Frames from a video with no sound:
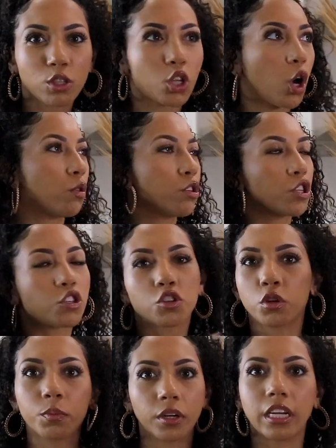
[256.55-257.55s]
So just
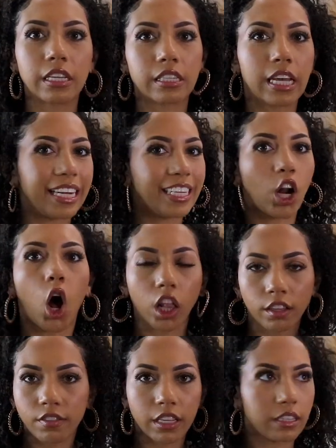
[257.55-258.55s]
super easy. I did
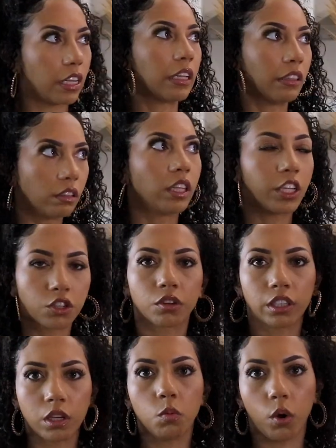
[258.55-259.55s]
all of this in
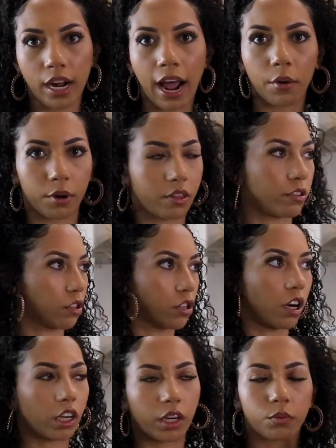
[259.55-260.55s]
literally 1 hour. There's a
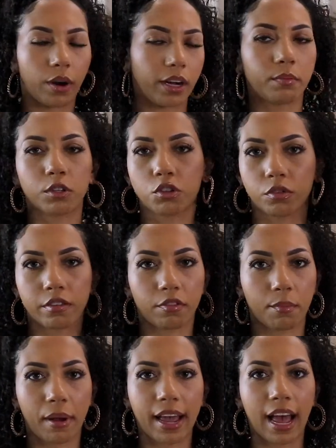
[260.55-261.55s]
Target right up the street
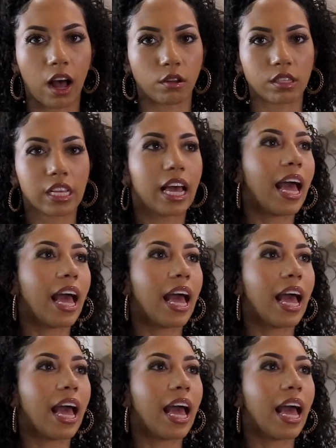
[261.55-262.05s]
from my house.